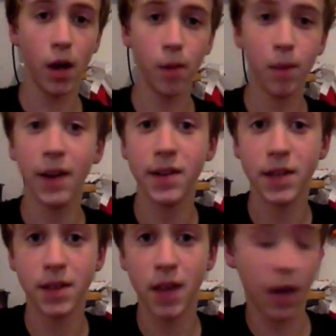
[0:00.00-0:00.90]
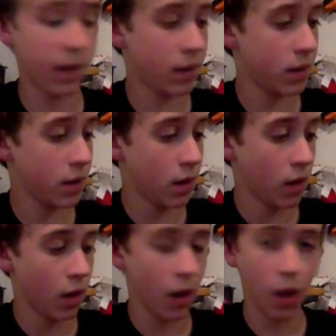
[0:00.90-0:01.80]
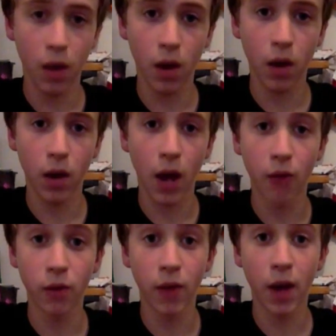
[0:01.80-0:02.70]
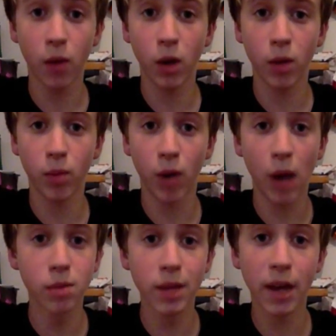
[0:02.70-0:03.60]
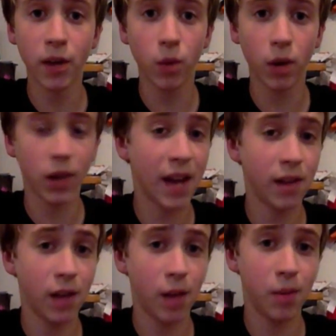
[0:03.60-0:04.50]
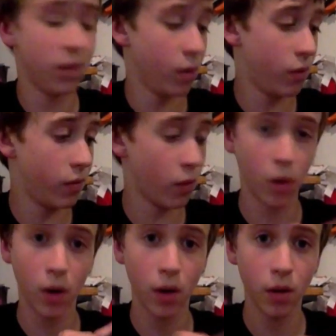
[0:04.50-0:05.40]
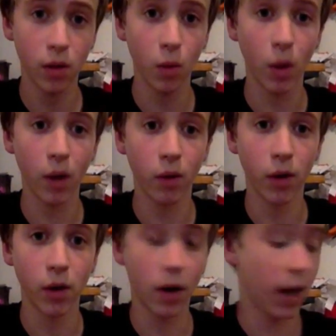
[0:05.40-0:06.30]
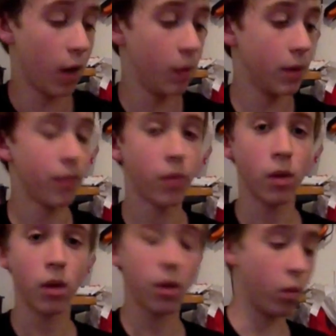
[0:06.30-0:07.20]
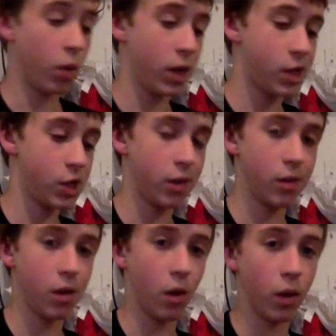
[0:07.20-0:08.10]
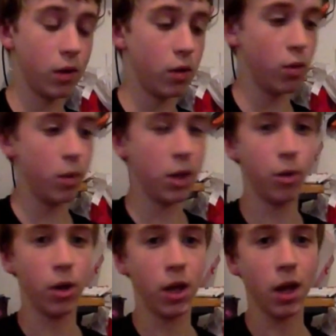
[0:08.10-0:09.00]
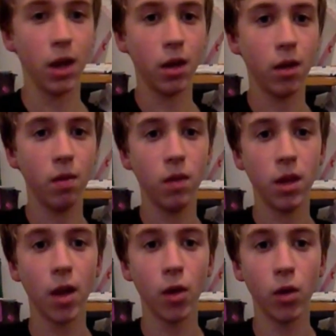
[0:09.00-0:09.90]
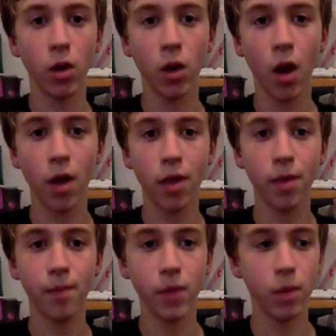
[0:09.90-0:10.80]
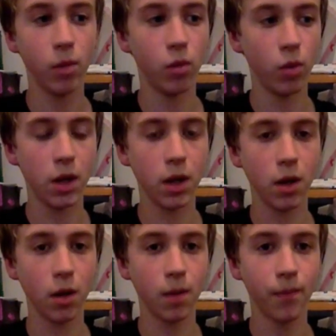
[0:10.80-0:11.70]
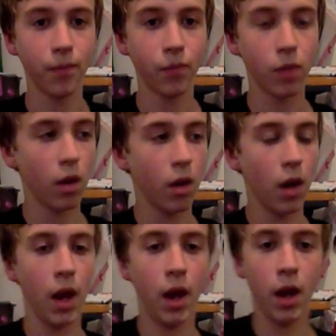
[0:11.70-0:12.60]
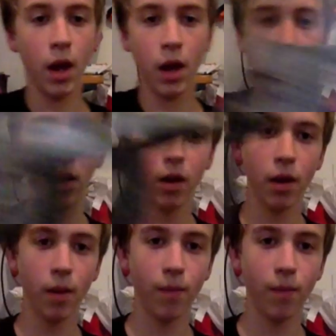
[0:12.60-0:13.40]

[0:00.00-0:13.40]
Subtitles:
painting that, and then after that we are probably on to our last episode for the Whiterun Guard helmet, which is going to be putting in the yellow cloth in between here, and